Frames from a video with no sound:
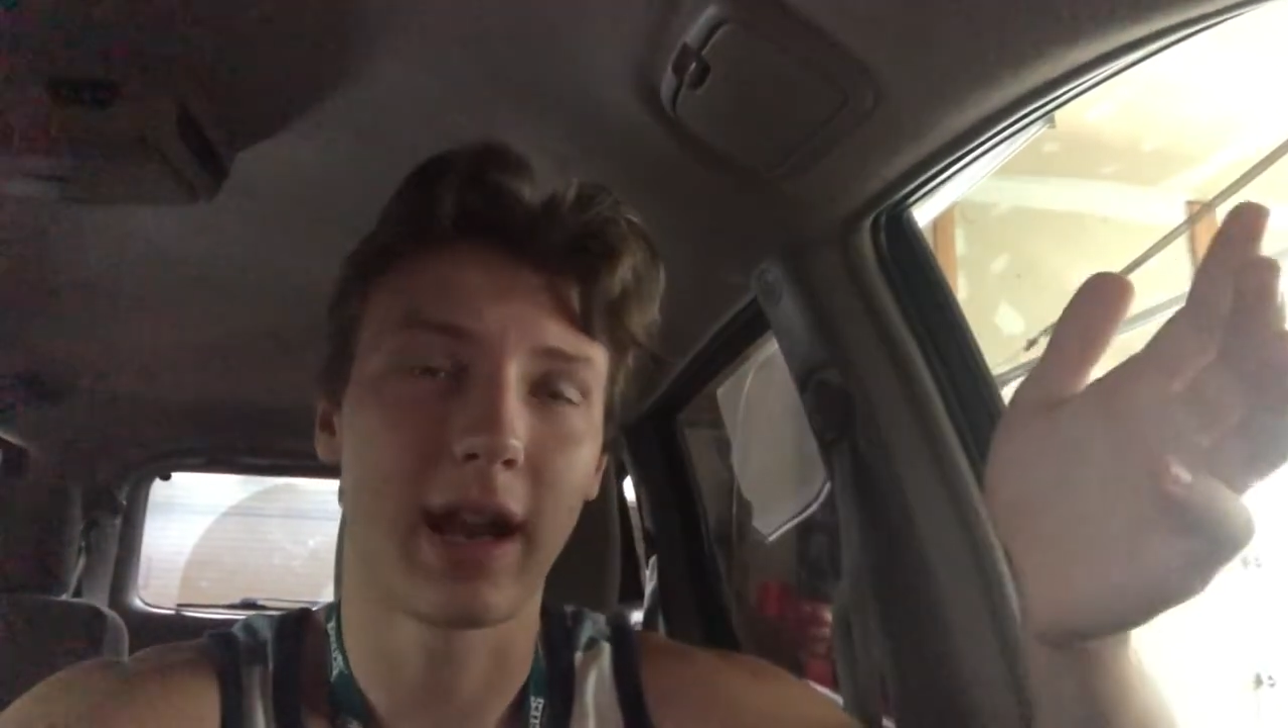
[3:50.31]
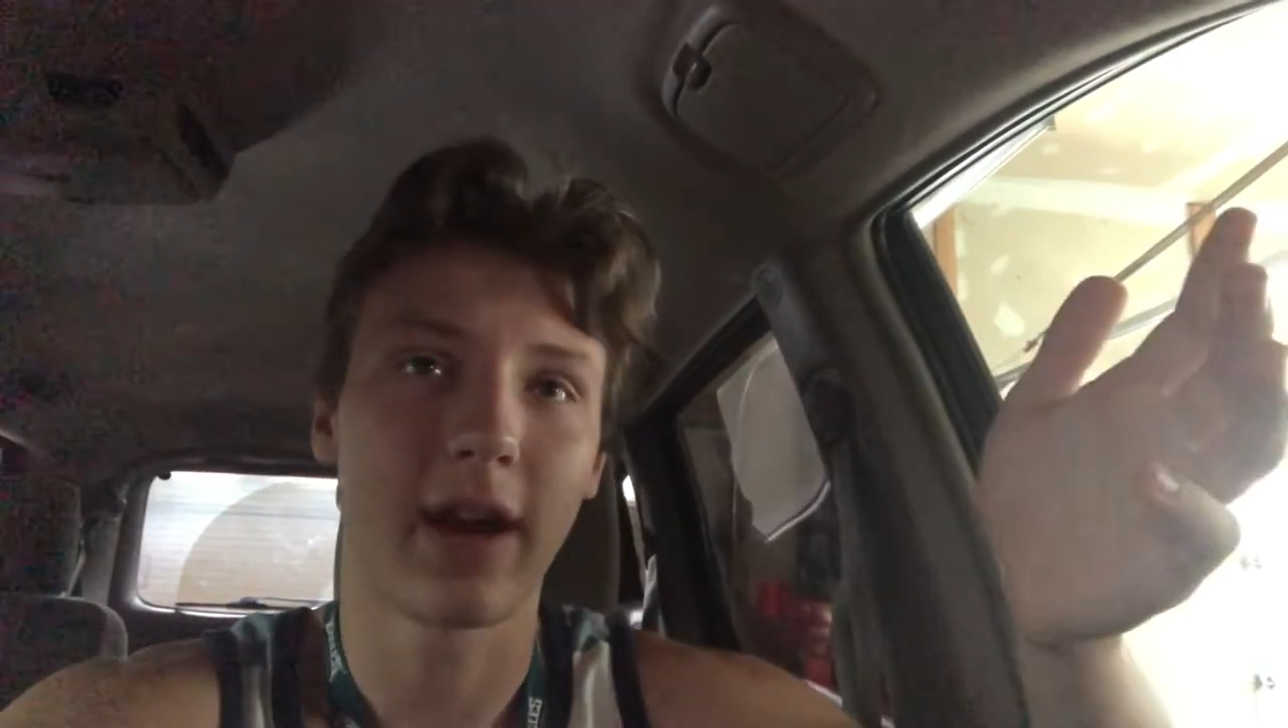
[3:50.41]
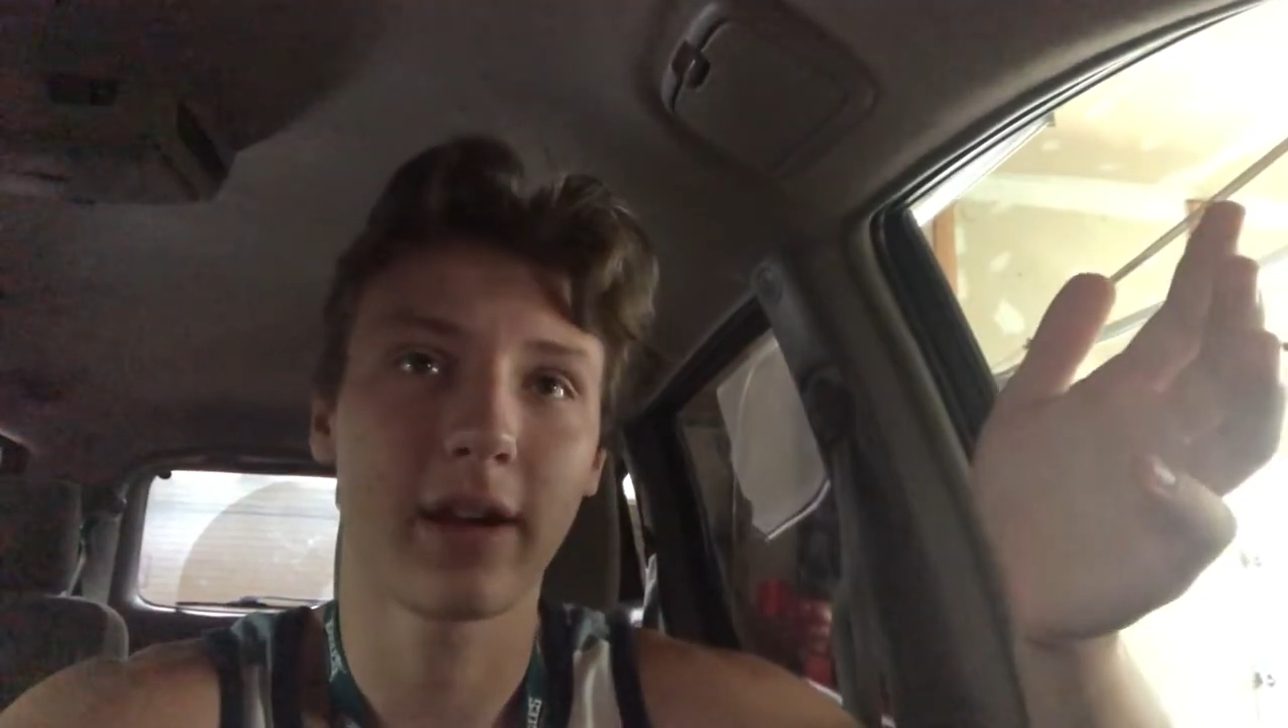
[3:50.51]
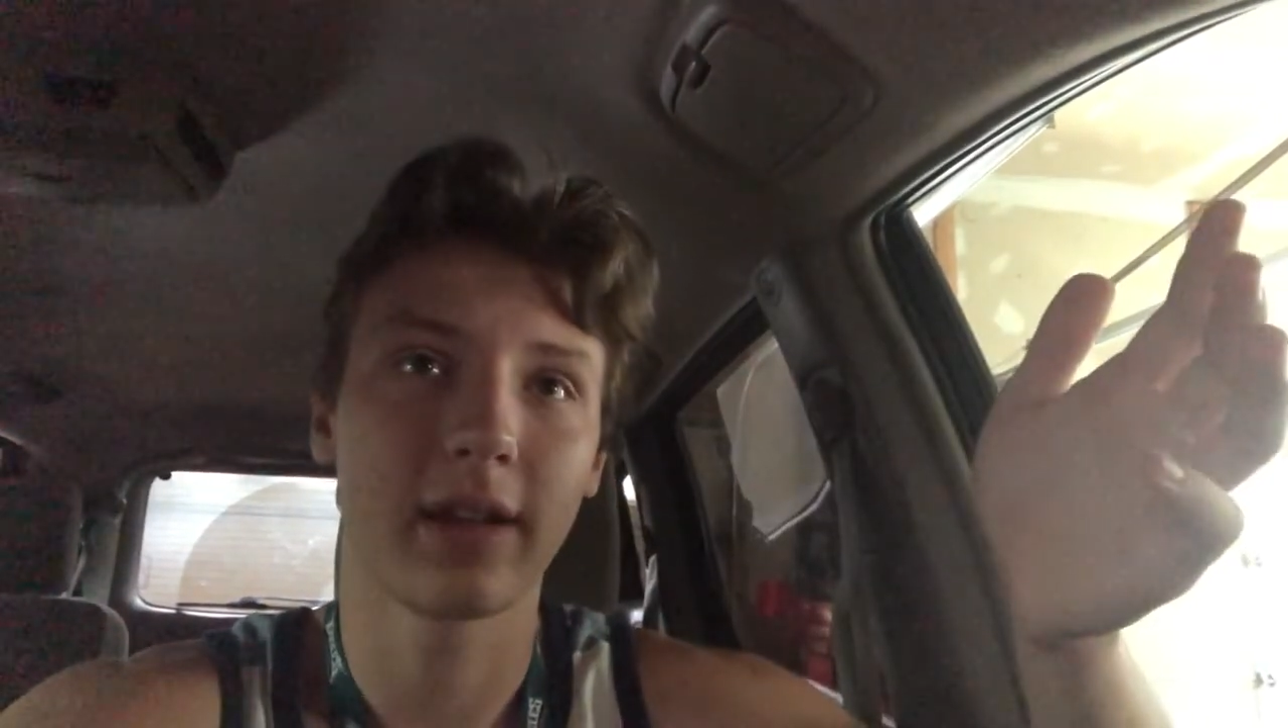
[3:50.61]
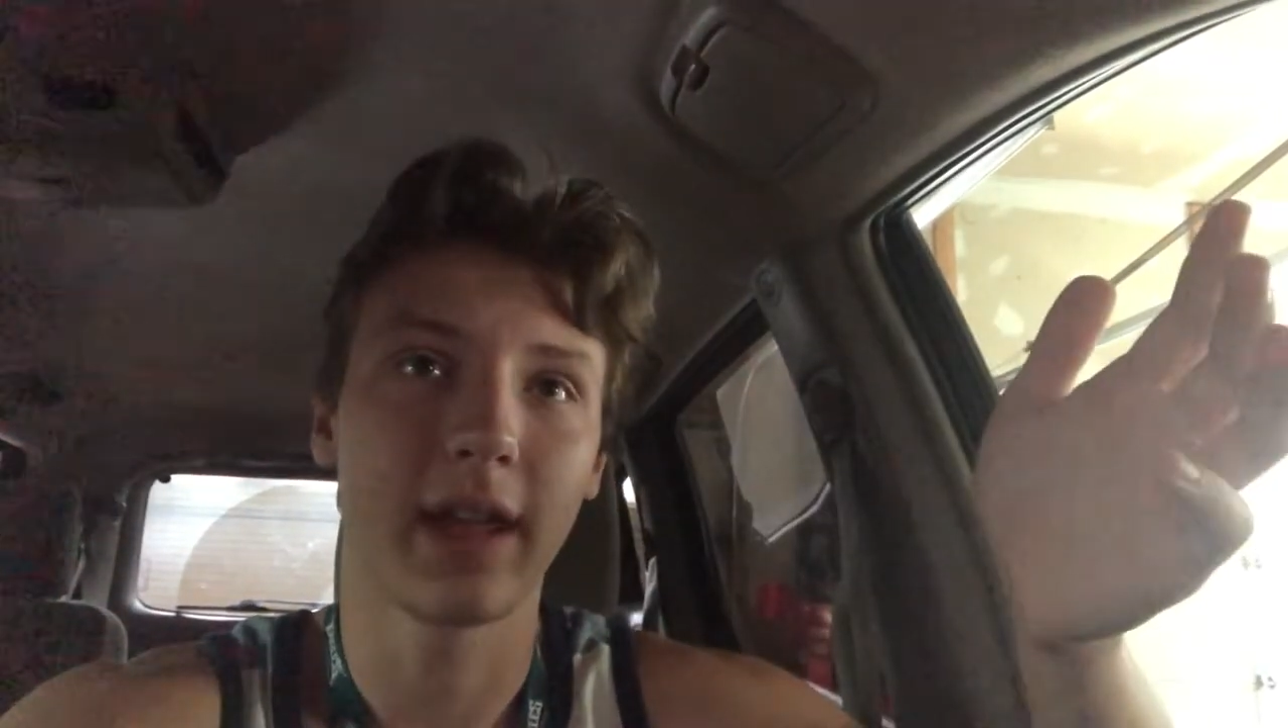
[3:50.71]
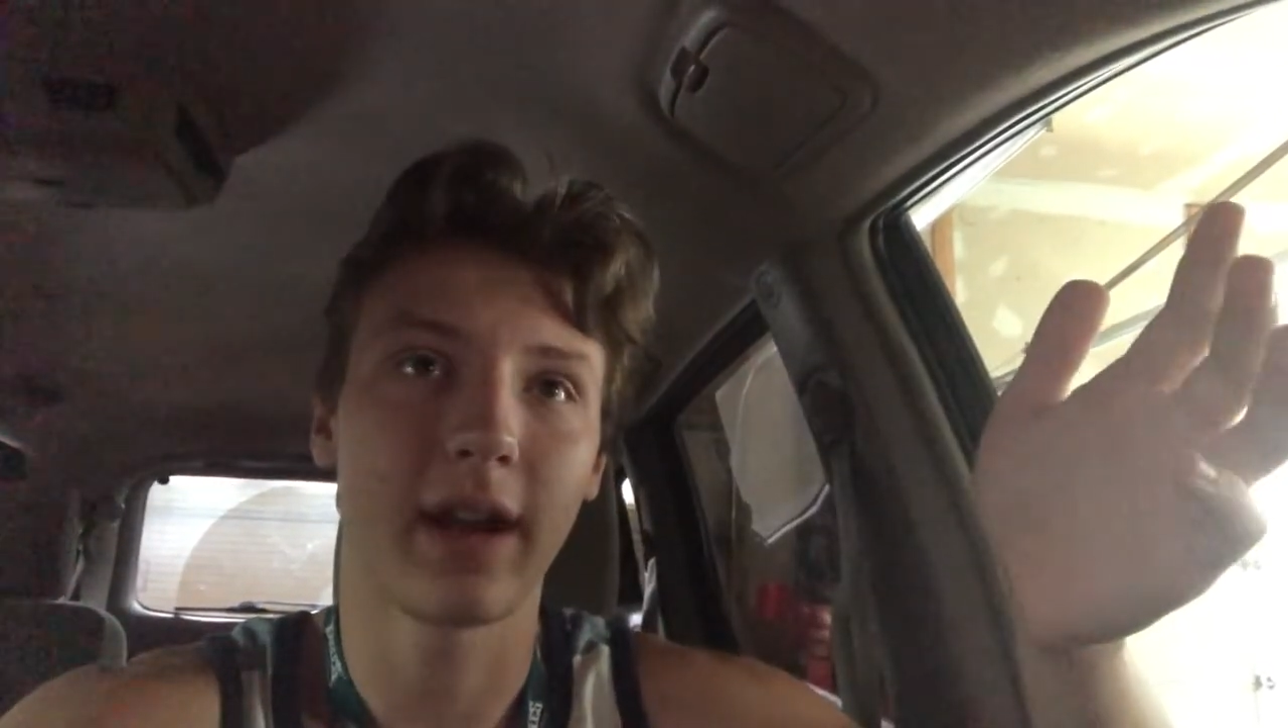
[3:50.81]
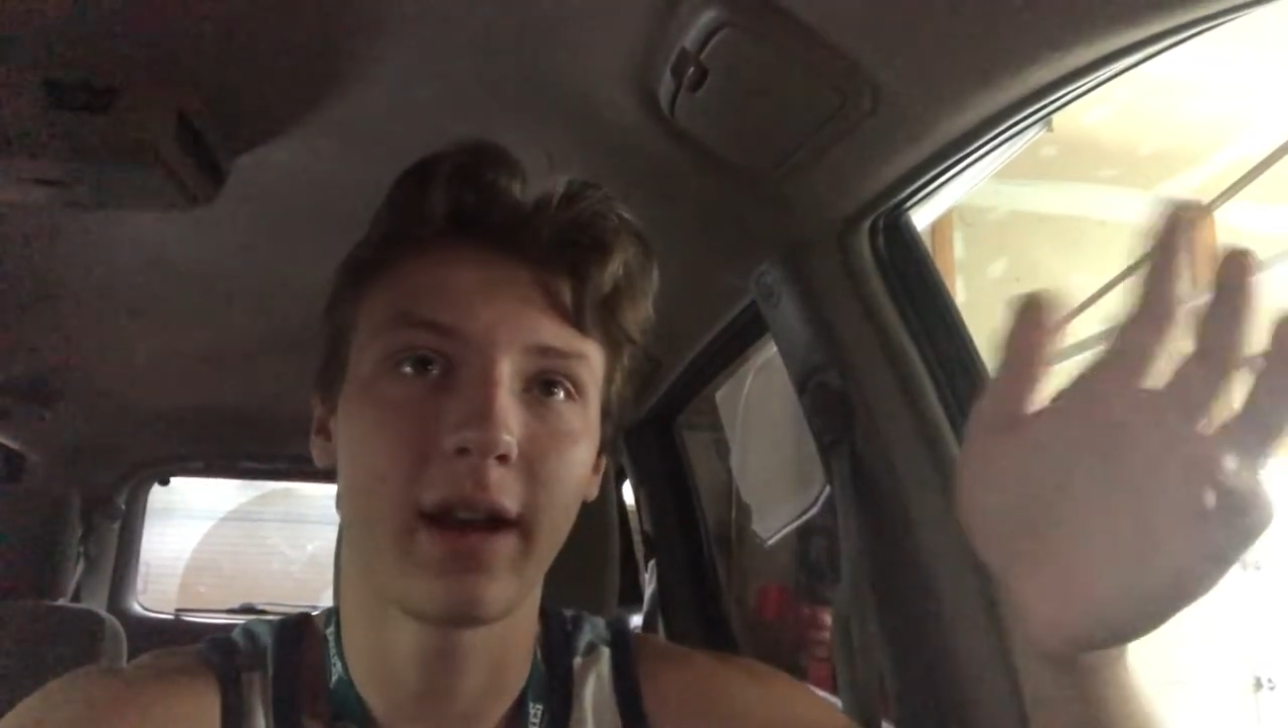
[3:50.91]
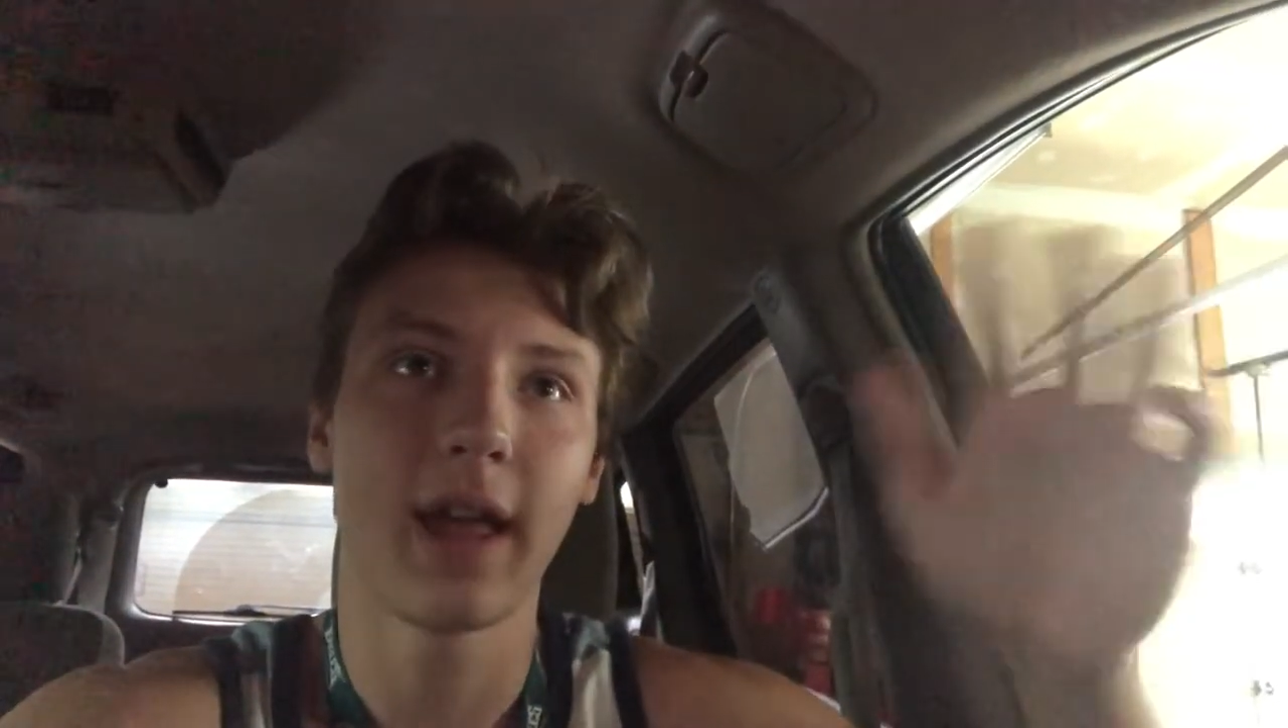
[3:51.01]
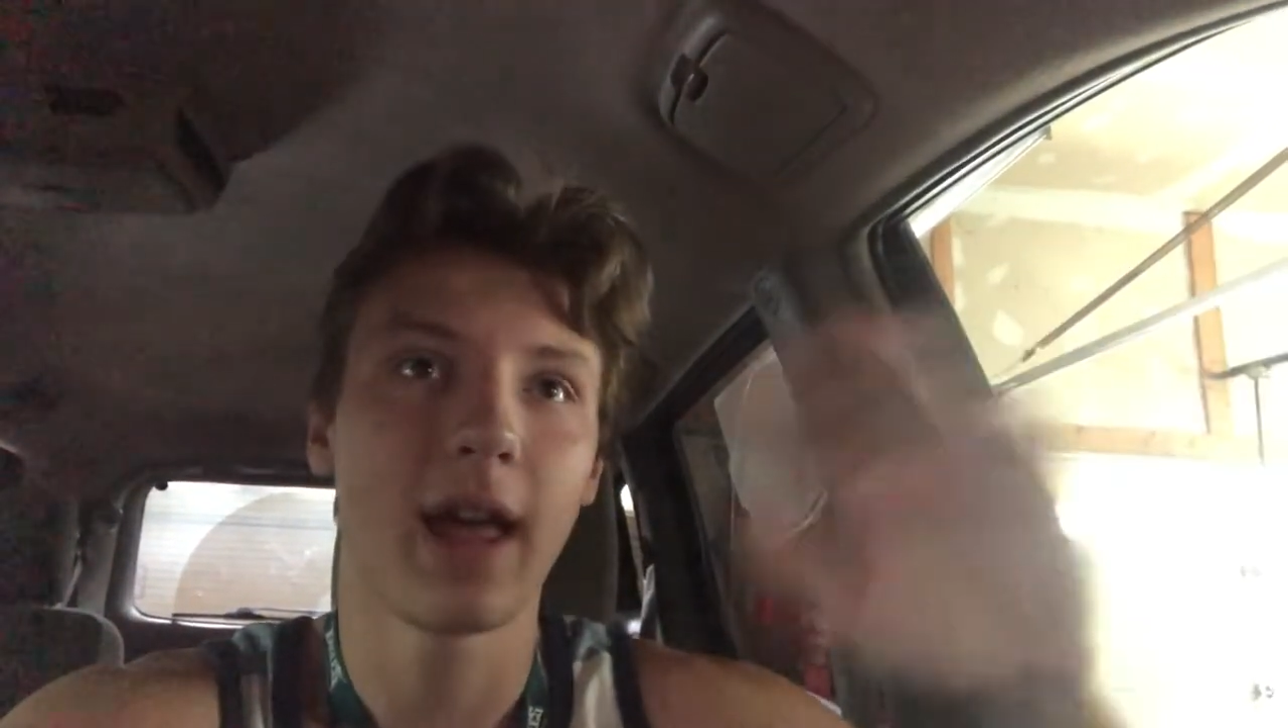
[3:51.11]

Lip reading: a haircut later.